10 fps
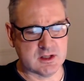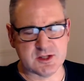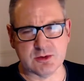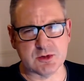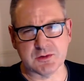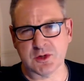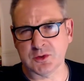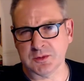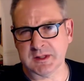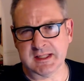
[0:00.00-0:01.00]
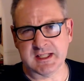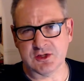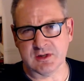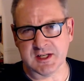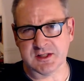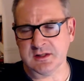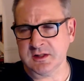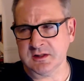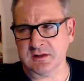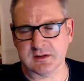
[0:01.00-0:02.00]
sort of caught my interest
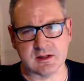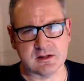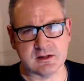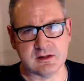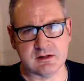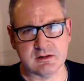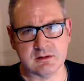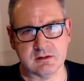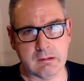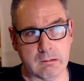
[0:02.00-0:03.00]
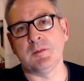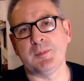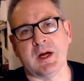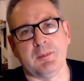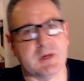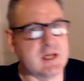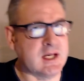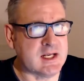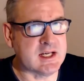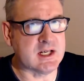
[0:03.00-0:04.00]
at that age. But
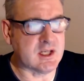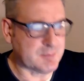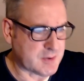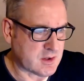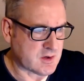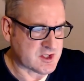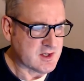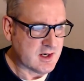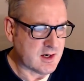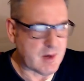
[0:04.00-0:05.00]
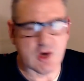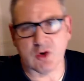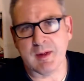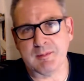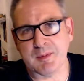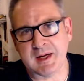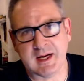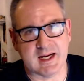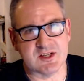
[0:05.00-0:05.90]
bikini girl apart, I remember being